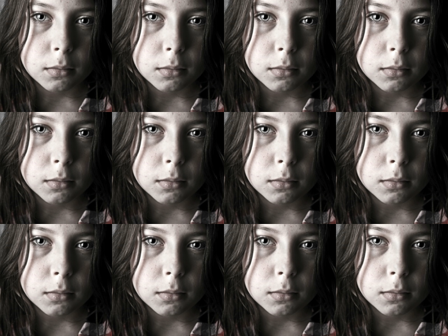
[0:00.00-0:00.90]

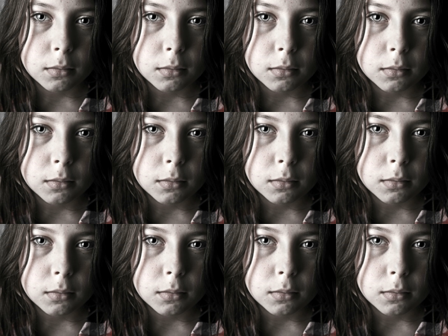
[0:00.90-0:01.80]
(silence)